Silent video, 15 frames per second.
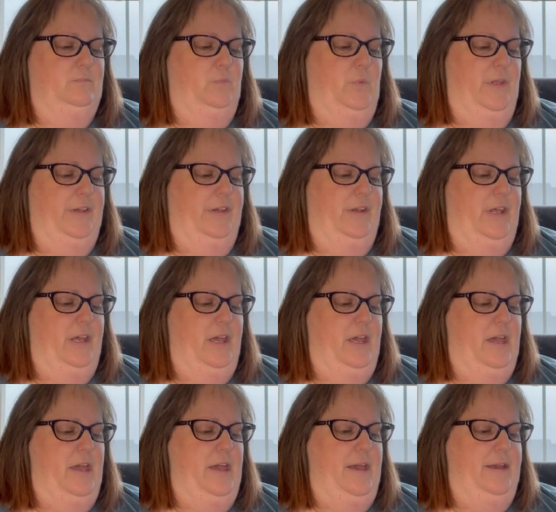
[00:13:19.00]
It
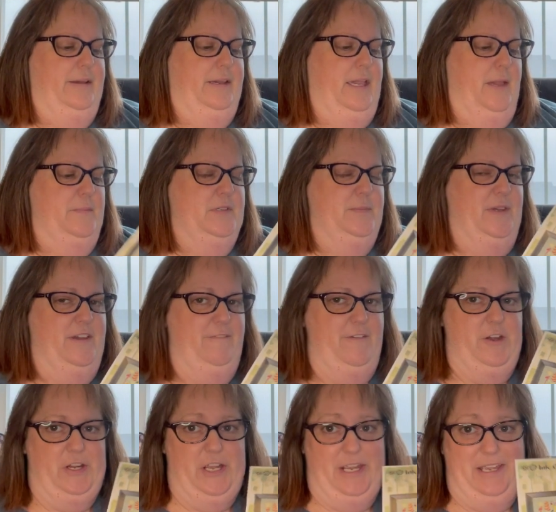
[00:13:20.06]
came to be a
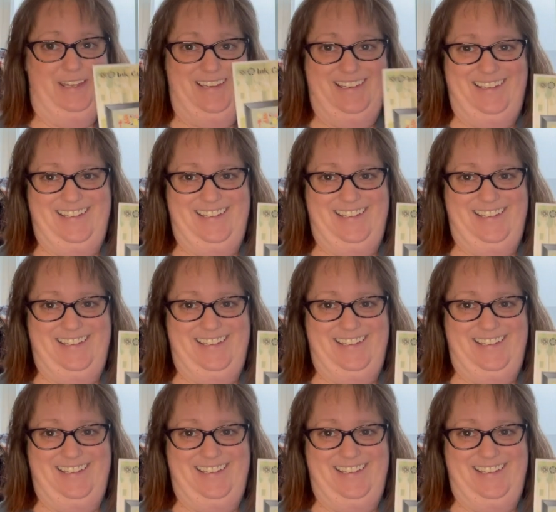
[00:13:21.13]
very